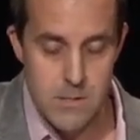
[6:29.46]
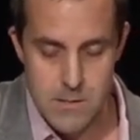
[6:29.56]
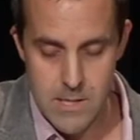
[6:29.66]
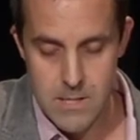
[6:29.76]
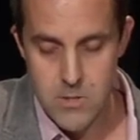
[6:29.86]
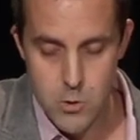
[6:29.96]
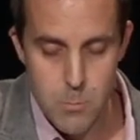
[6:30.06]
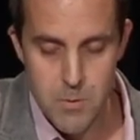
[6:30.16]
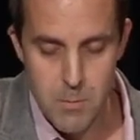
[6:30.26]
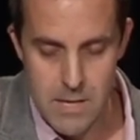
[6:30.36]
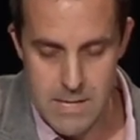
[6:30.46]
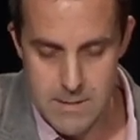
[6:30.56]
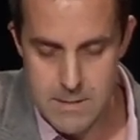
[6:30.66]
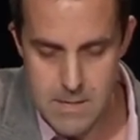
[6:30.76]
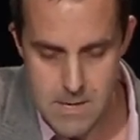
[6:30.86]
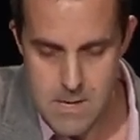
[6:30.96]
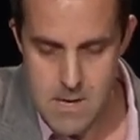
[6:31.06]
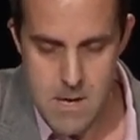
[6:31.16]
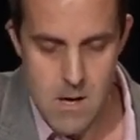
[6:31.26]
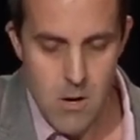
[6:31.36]
that consumed plants.
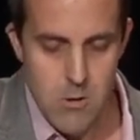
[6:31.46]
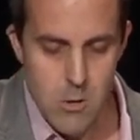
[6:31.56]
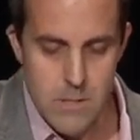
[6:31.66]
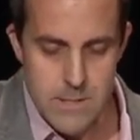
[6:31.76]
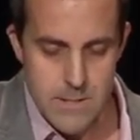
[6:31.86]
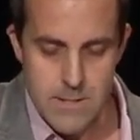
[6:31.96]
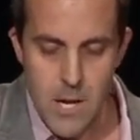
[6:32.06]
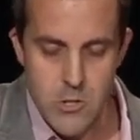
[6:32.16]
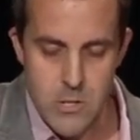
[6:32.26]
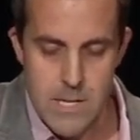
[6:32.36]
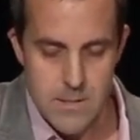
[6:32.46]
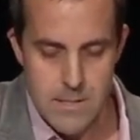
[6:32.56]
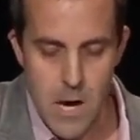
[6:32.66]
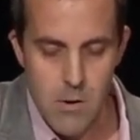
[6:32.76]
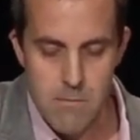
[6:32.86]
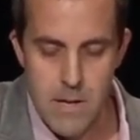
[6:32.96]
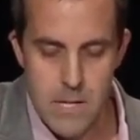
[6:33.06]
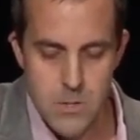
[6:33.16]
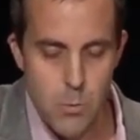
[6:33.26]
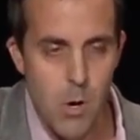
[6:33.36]
Although this discussion has now
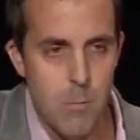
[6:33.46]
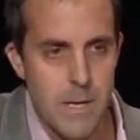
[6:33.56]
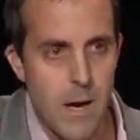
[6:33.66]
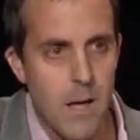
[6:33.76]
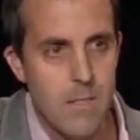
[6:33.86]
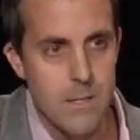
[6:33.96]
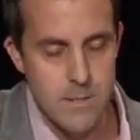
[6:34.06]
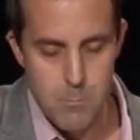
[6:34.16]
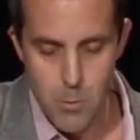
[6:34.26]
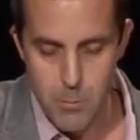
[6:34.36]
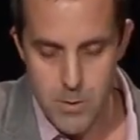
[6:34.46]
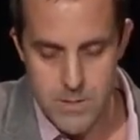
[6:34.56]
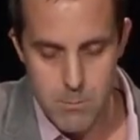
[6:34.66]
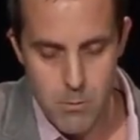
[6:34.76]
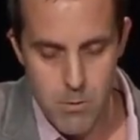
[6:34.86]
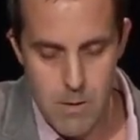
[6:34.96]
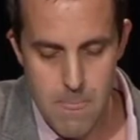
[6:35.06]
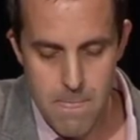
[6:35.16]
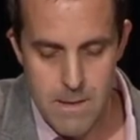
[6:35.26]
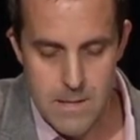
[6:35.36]
advanced well beyond this simple principle,
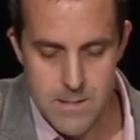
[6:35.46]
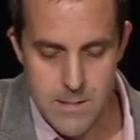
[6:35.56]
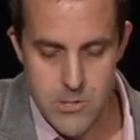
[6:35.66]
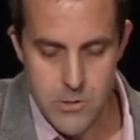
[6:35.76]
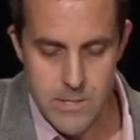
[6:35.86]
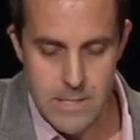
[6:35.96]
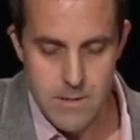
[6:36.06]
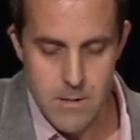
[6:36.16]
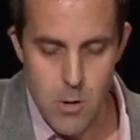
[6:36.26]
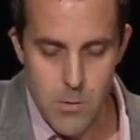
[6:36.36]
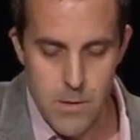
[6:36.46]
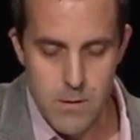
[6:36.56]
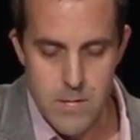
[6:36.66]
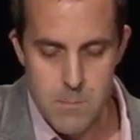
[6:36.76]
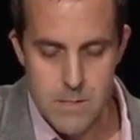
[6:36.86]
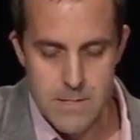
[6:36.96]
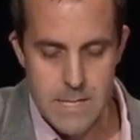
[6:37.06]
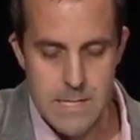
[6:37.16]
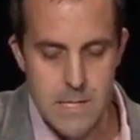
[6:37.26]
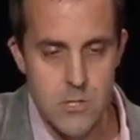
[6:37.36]
it's interesting to note that Lindeman's
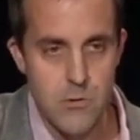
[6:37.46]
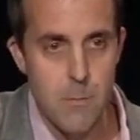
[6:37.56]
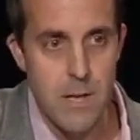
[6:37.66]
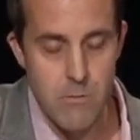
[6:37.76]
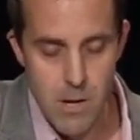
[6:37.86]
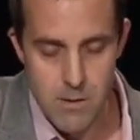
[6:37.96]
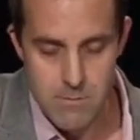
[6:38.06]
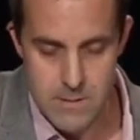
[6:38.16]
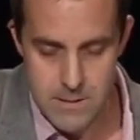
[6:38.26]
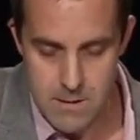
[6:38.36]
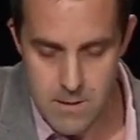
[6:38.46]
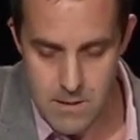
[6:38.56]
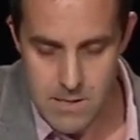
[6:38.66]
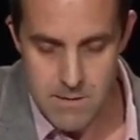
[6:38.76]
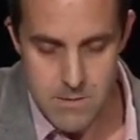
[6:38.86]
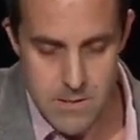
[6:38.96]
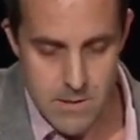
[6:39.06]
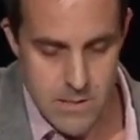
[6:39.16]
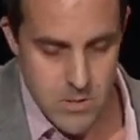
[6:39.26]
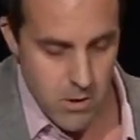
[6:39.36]
ideas remain relevant even to
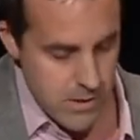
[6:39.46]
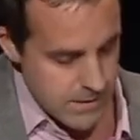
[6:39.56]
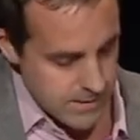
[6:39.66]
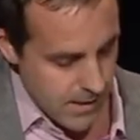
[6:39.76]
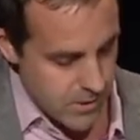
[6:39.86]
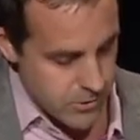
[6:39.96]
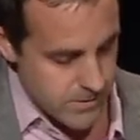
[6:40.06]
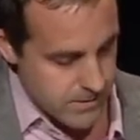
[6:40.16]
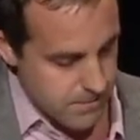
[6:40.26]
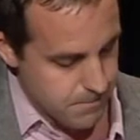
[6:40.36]
these current discussions.